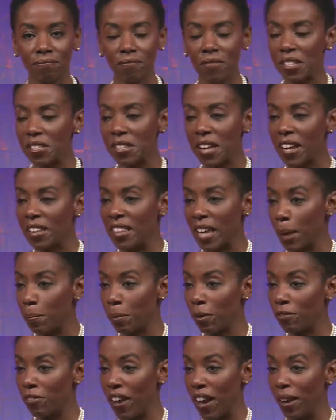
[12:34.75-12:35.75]
It's not that
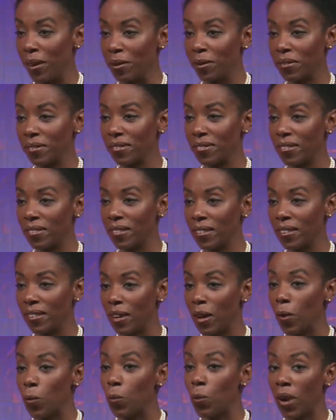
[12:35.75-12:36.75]
profound.
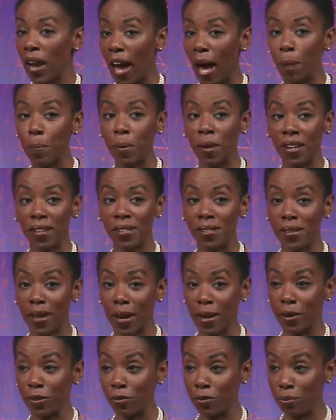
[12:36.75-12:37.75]
What happened
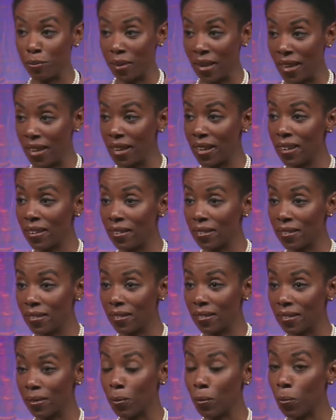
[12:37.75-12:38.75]
inside of me
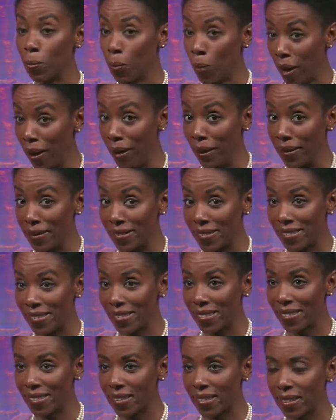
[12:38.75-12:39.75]

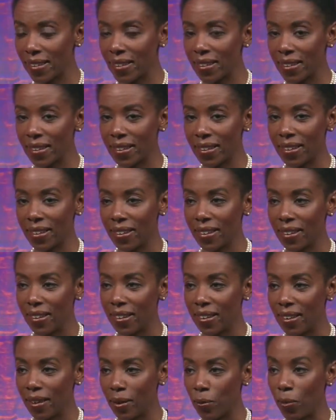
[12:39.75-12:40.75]
was,
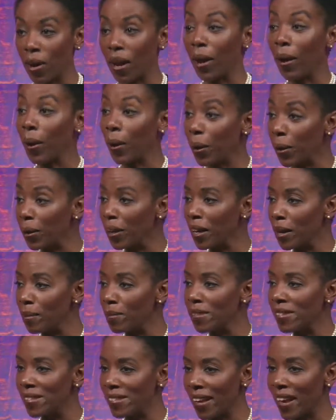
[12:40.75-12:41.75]
when I heard
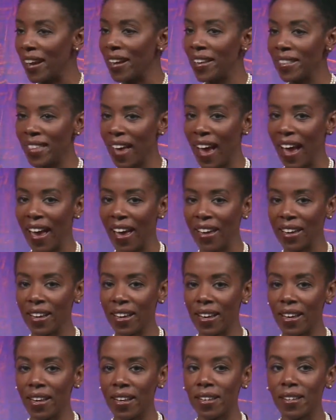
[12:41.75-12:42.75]
him say that,
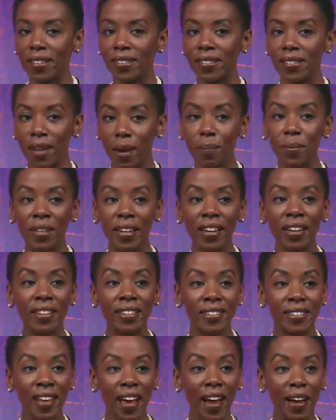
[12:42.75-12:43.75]
something
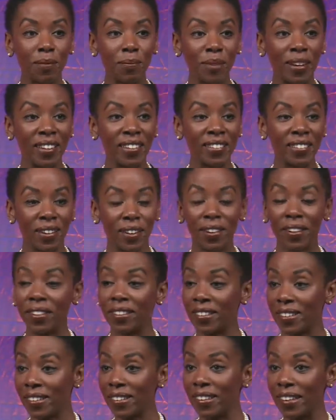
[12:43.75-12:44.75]
inside me started
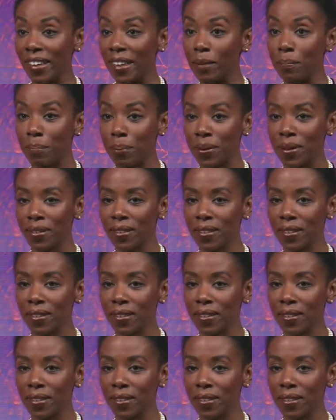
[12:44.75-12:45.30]
to leap.